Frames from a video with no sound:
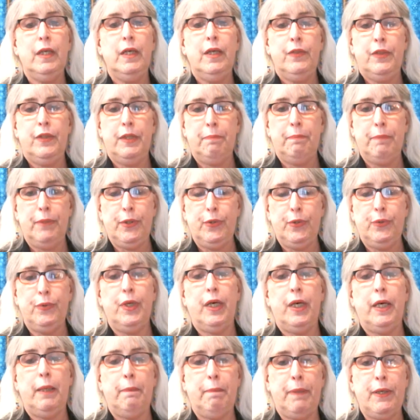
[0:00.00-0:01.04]
The moon
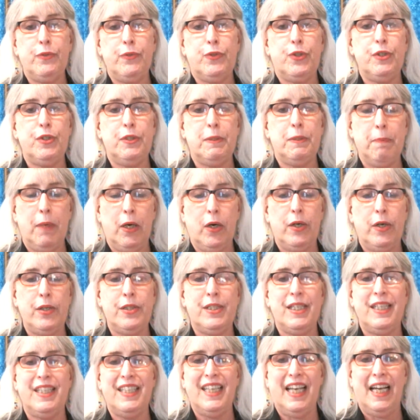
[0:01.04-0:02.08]
opposes
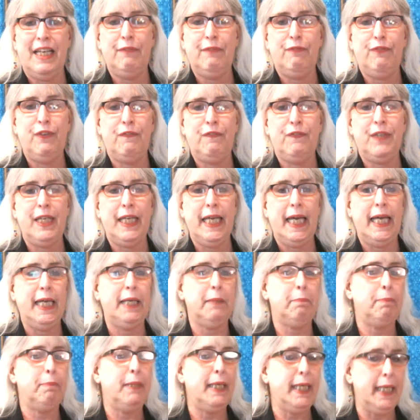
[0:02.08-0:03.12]
Mars at
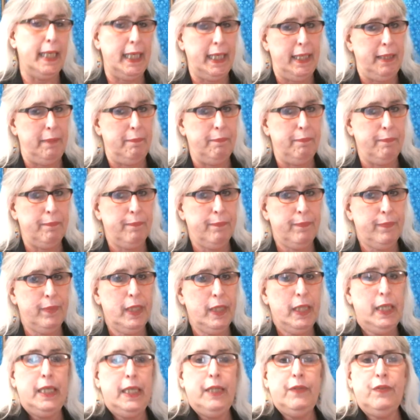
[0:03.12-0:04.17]
9:58 p.m.
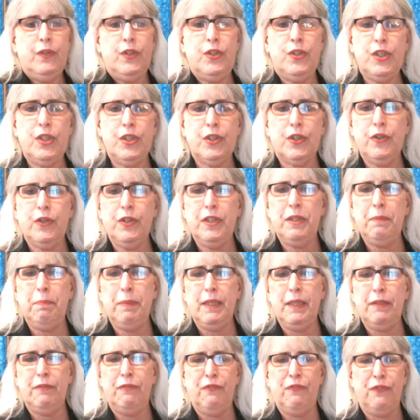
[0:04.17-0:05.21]
This is going to
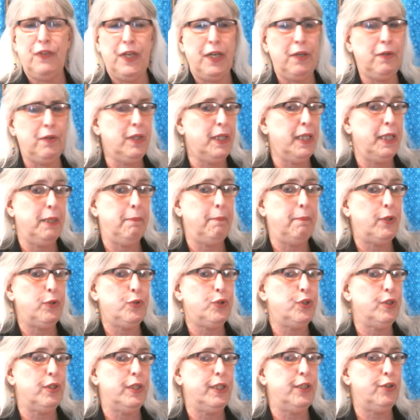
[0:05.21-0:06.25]
be a fairly
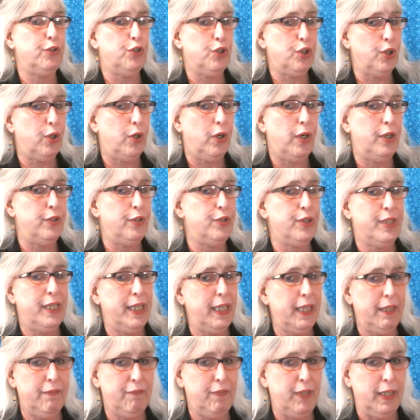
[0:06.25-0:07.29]
emotionally charged
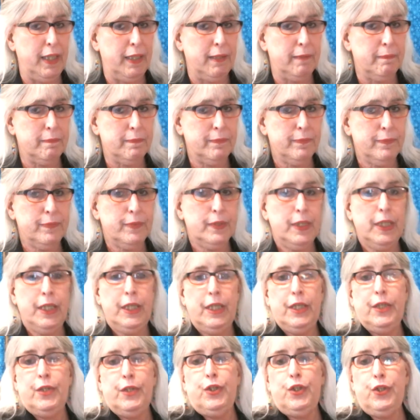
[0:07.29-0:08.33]
evening.
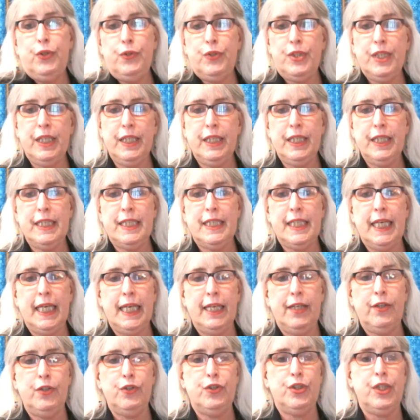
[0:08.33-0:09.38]
Using this
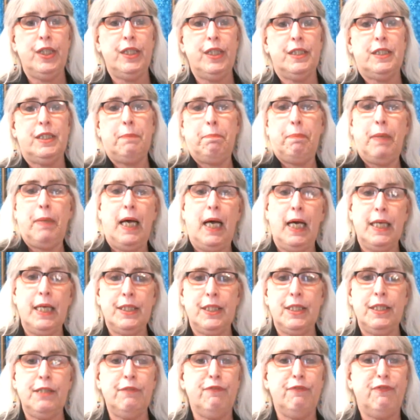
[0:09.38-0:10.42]
energy as a
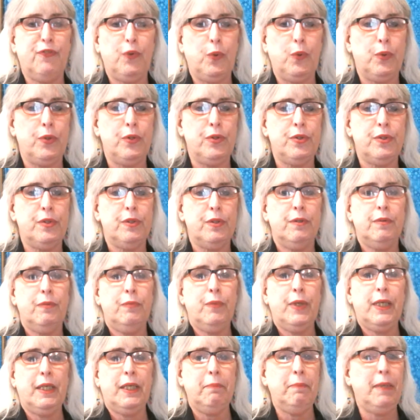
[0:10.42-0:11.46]
positive force,
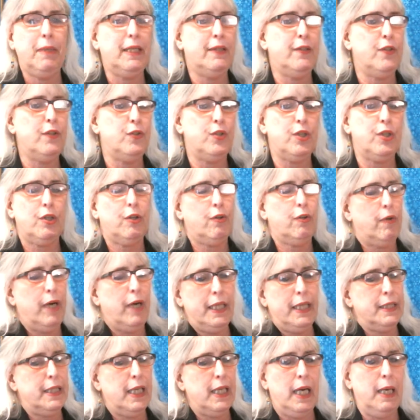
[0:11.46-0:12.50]
we can make this a
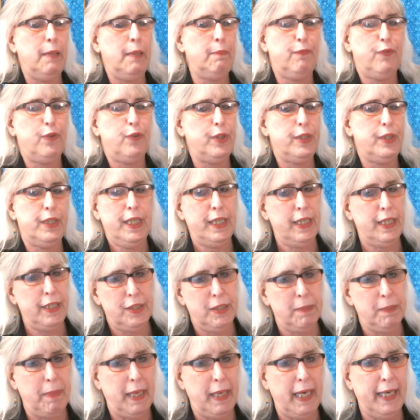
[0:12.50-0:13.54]
great time for a
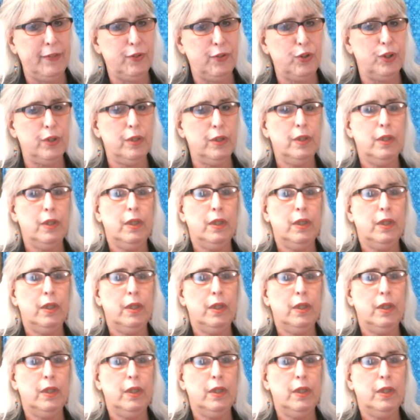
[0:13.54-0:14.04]
tennis match,